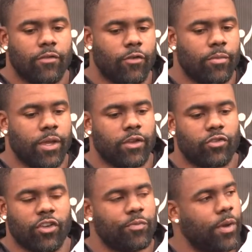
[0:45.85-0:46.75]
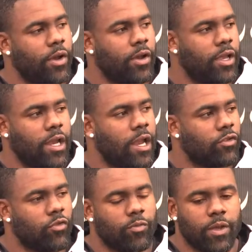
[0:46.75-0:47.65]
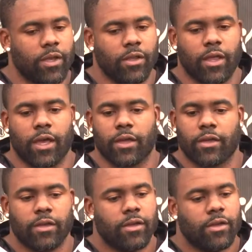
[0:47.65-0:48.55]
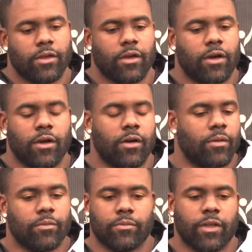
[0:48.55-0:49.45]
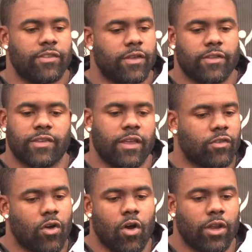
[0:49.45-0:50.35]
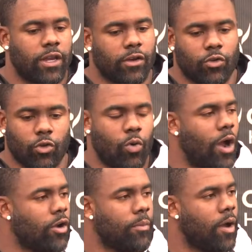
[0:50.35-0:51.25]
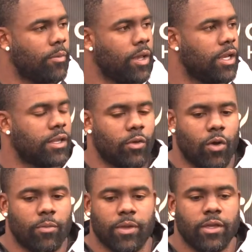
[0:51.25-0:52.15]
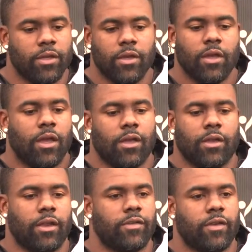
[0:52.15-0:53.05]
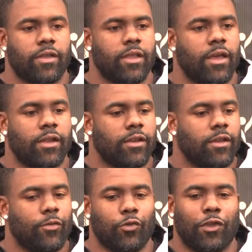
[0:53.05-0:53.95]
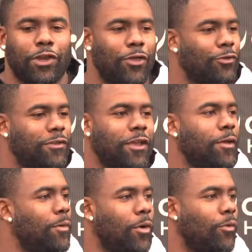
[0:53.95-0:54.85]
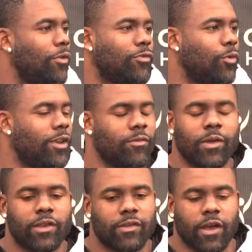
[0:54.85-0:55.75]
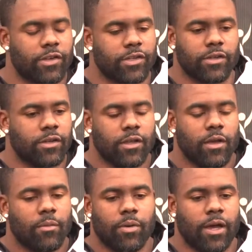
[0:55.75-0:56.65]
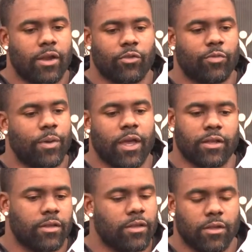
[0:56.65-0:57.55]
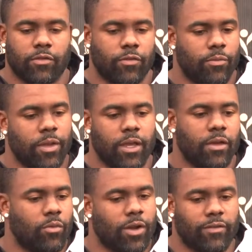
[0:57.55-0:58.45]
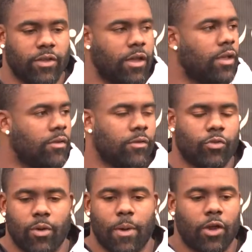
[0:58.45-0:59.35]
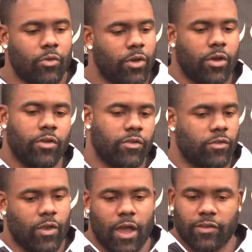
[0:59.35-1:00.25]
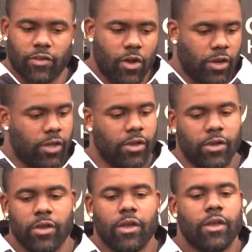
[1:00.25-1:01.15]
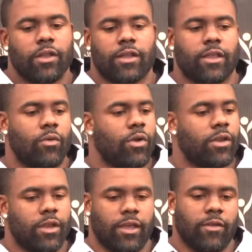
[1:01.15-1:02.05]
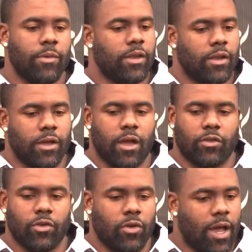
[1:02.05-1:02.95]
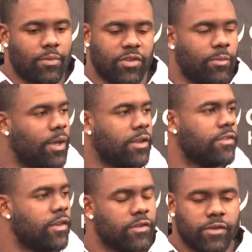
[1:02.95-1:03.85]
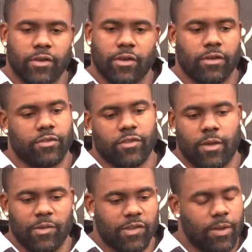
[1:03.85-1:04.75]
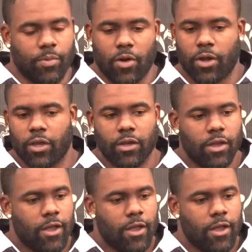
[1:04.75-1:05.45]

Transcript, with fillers: for being transparent and honest with me. Like, um, they said the Saints called and they inquired about me and that they want me. And they said that if it was any other team, it, this wouldn't even be a discussion. But out of respect for me and what I've done and throughout my career and just how I started here, that they wanted to give me the, you know, option to make a decision and just let me sleep it.